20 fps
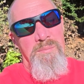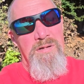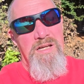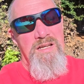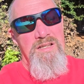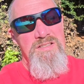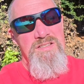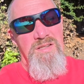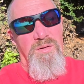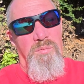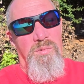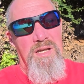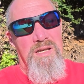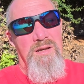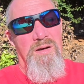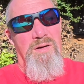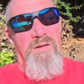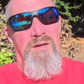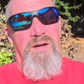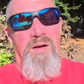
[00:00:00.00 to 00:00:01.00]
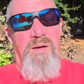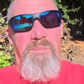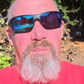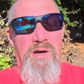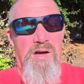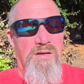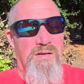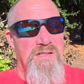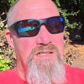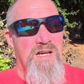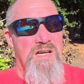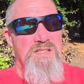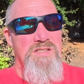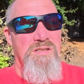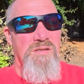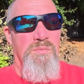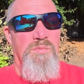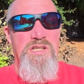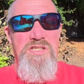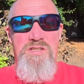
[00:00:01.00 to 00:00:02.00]
against the window, and I apologize
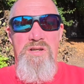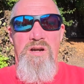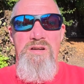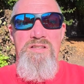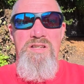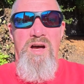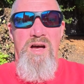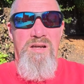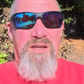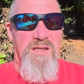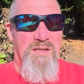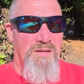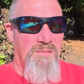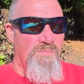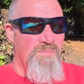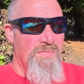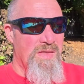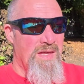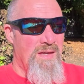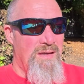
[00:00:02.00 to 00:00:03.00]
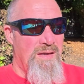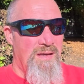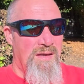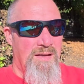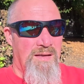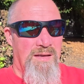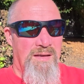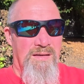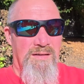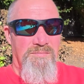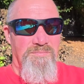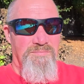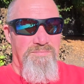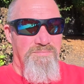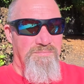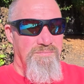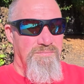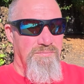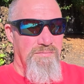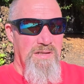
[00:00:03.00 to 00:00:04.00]
to him. We start talking.
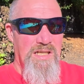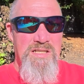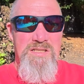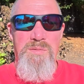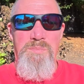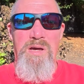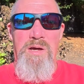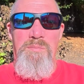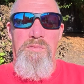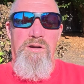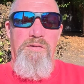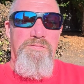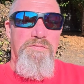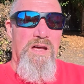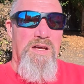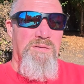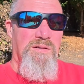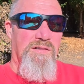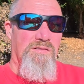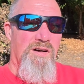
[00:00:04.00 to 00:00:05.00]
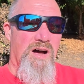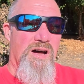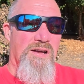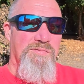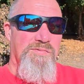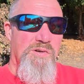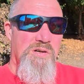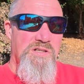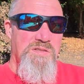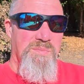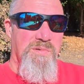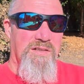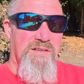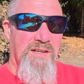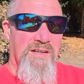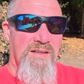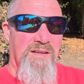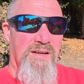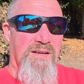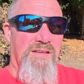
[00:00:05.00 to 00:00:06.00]
He's a member of federal law enforcement,
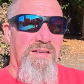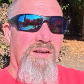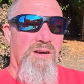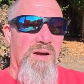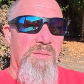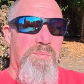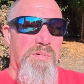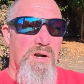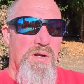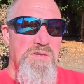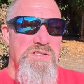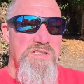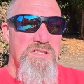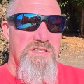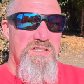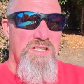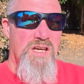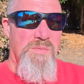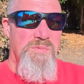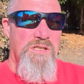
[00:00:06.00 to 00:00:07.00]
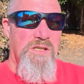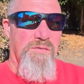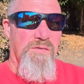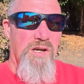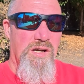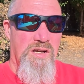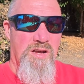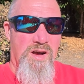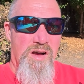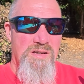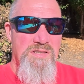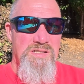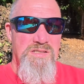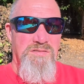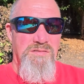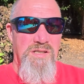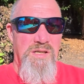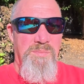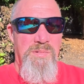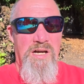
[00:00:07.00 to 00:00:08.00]
and I broached the subject very
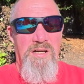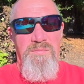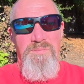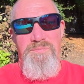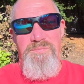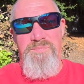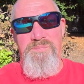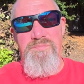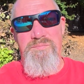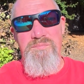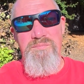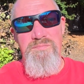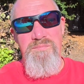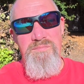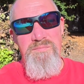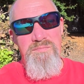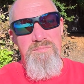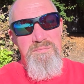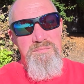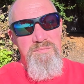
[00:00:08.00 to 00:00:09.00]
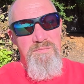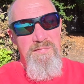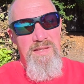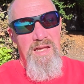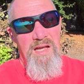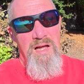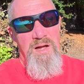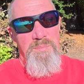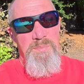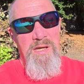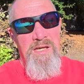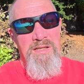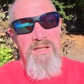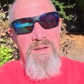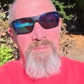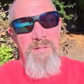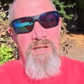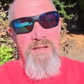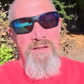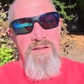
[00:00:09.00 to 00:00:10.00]
cautiously about
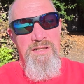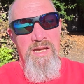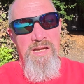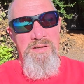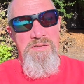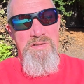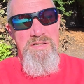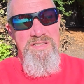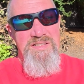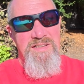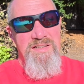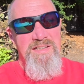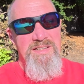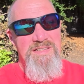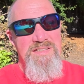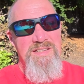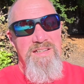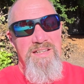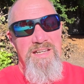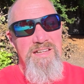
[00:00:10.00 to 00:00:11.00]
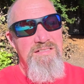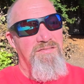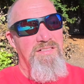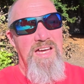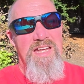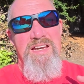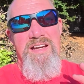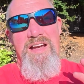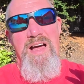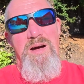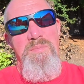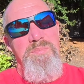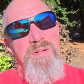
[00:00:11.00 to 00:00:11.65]
Albania being dangerous, and he laid it out